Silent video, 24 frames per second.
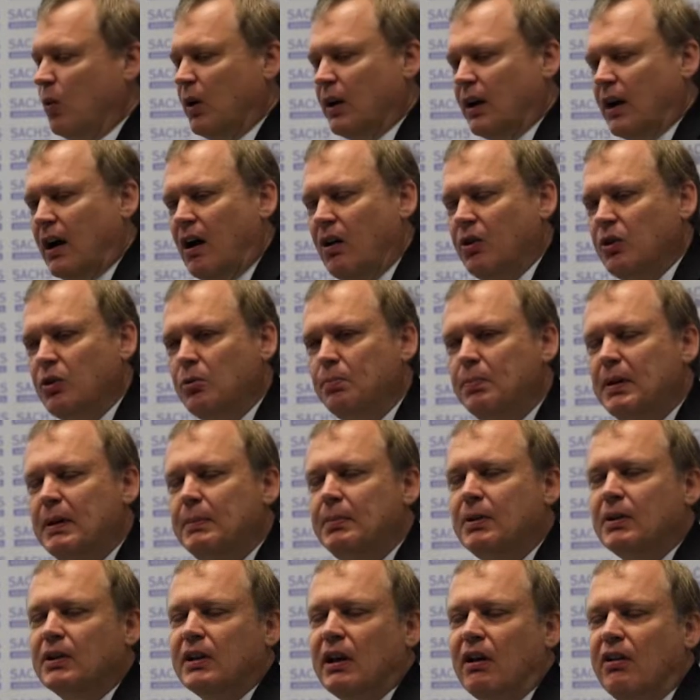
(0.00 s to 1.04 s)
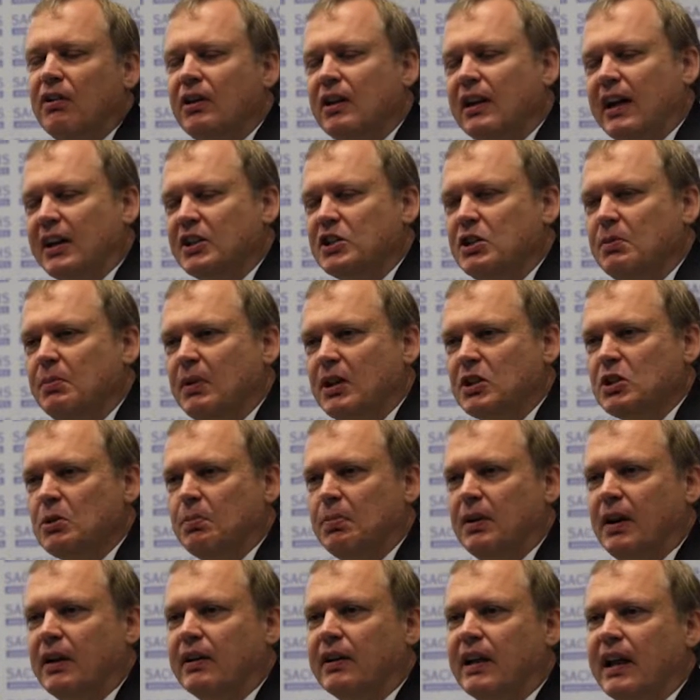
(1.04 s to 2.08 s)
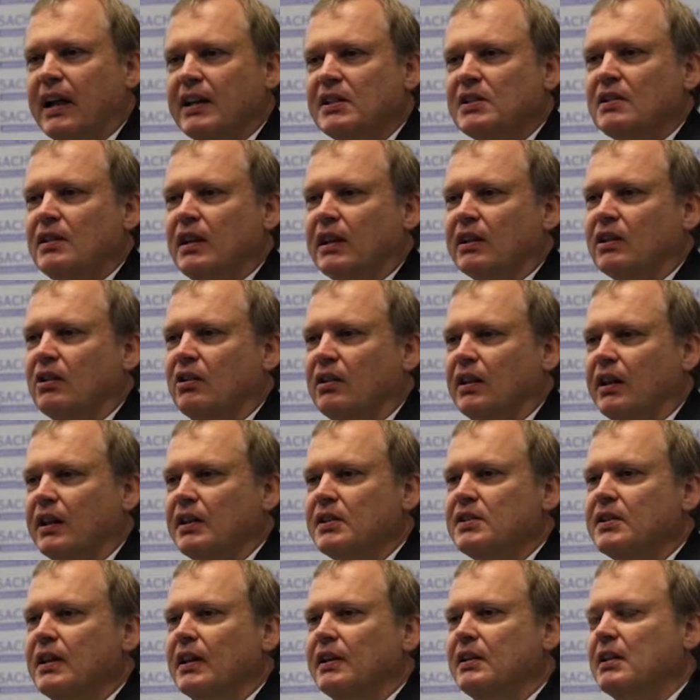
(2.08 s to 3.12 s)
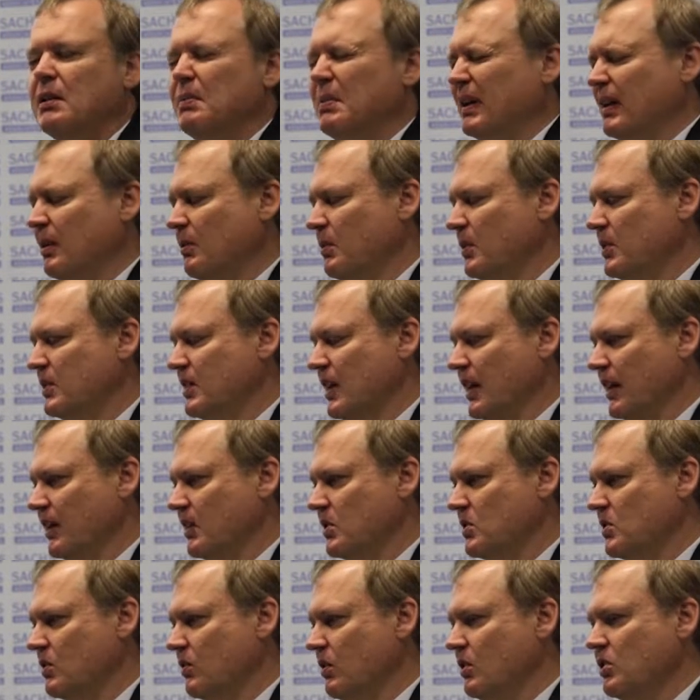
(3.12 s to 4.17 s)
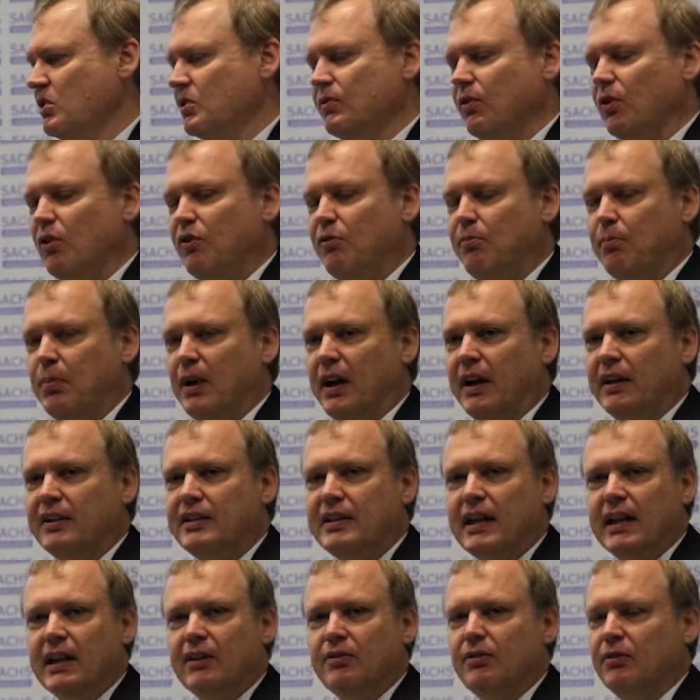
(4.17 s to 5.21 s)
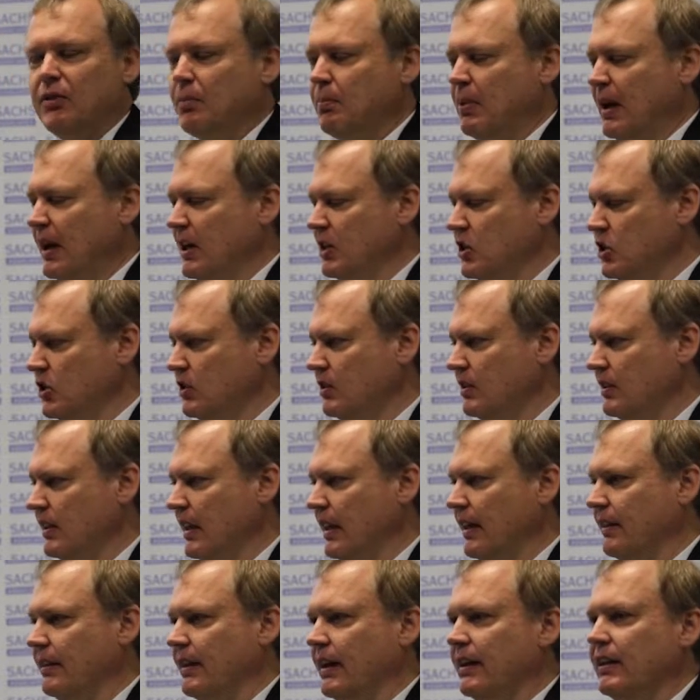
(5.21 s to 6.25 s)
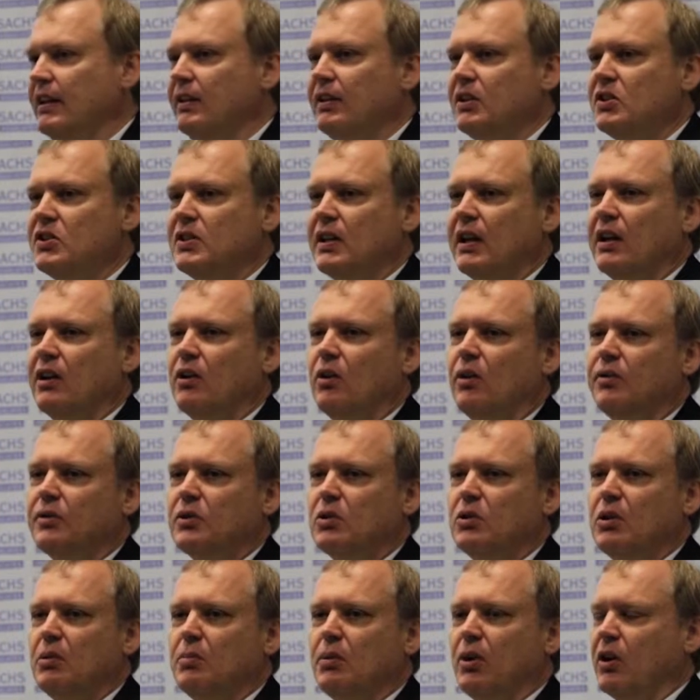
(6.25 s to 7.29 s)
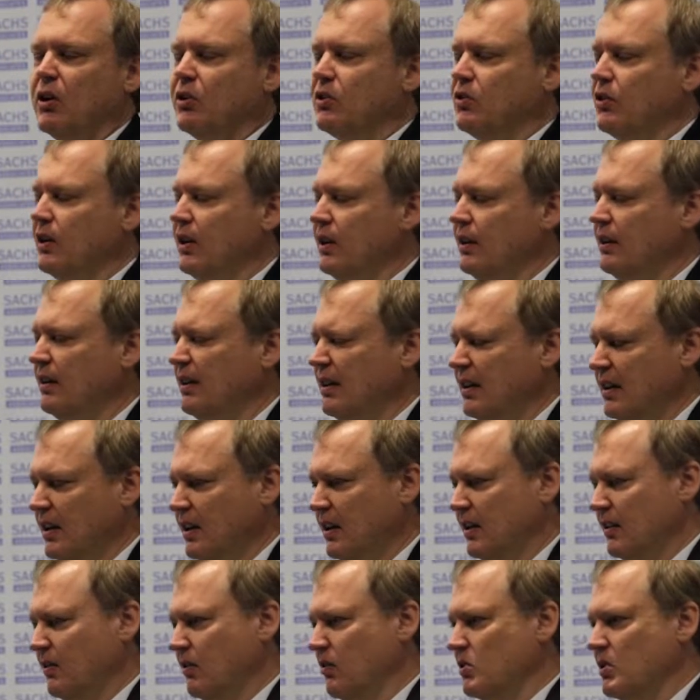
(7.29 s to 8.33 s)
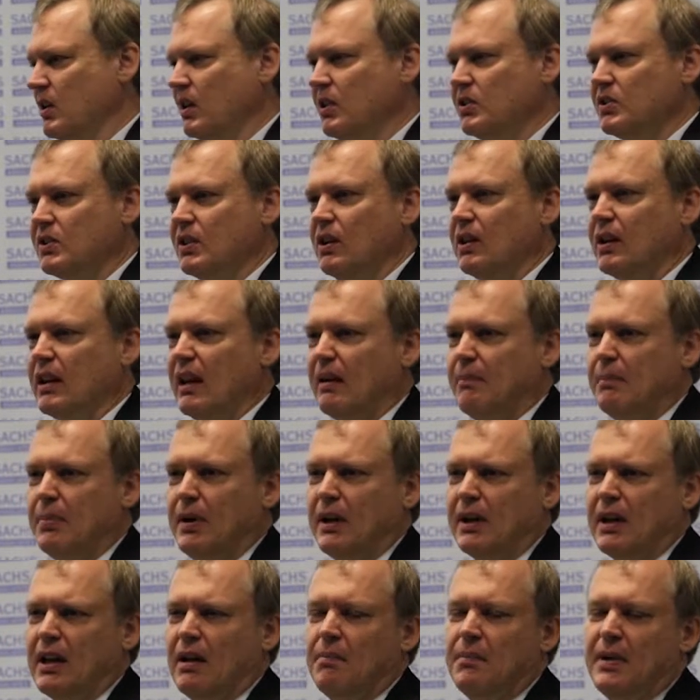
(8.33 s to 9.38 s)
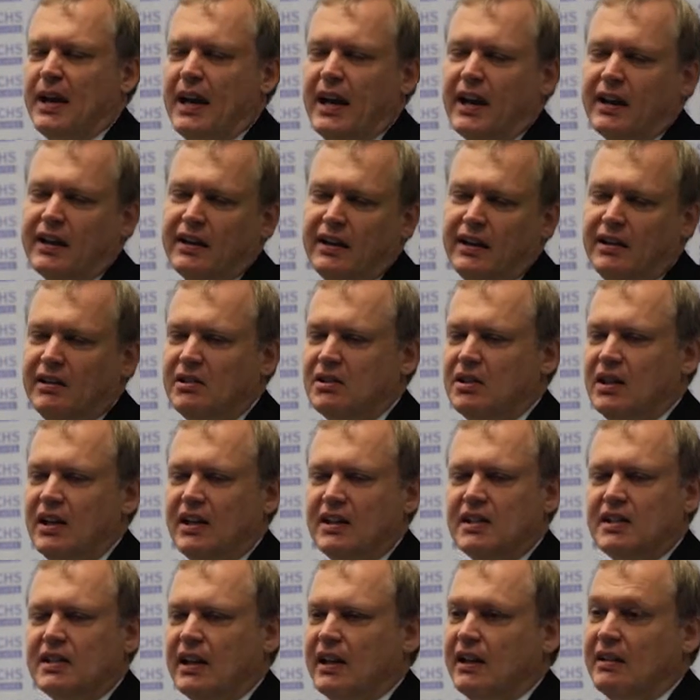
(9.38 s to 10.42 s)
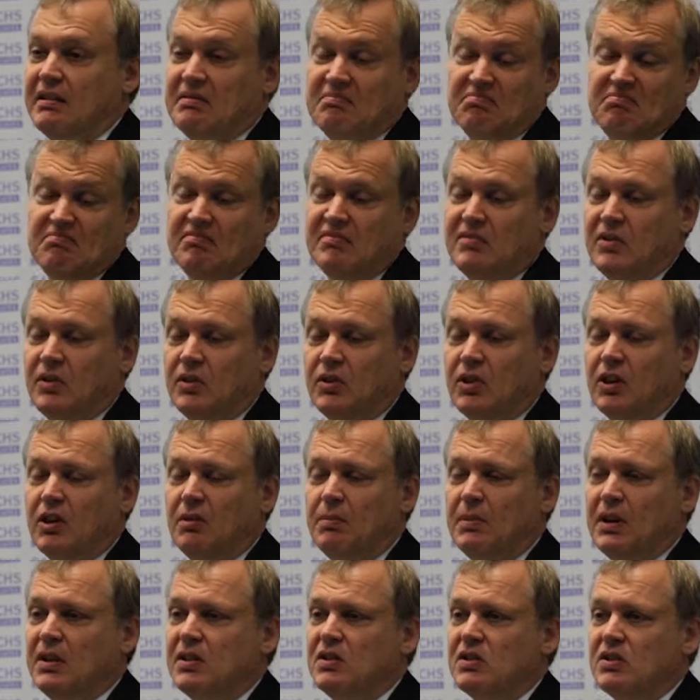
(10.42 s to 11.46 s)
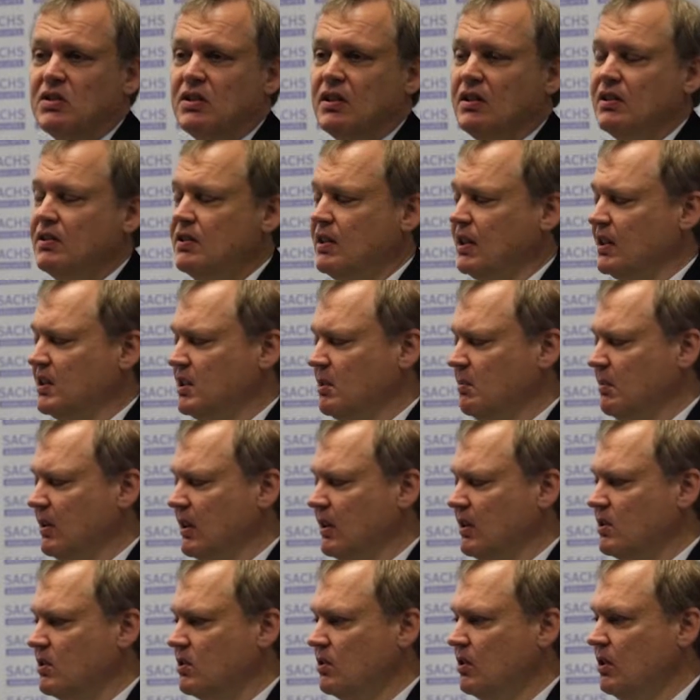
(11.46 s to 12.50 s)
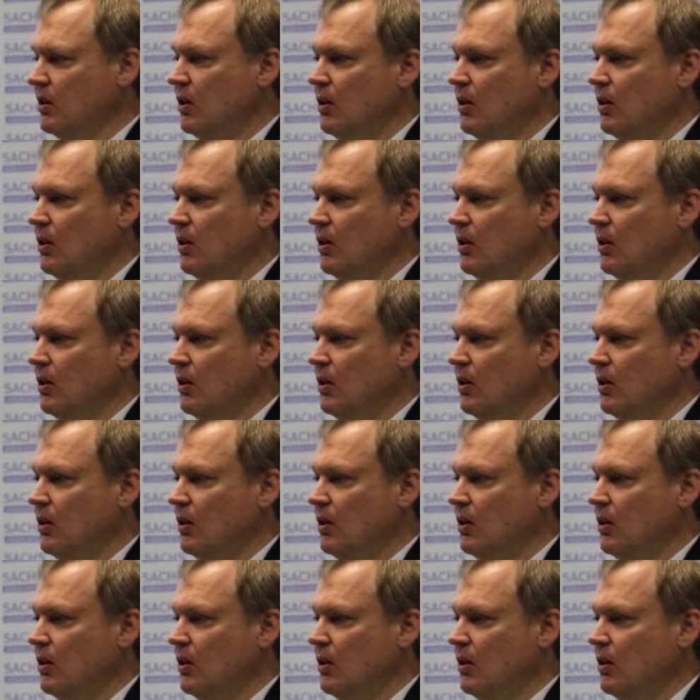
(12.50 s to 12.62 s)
how do people currently actually measure blood gas and electrolytes? They typically would take a syringe full of blood, take it from the patient, and then either send it off to a laboratory. The results can come back in, let's say, 30 minutes, 60 minutes,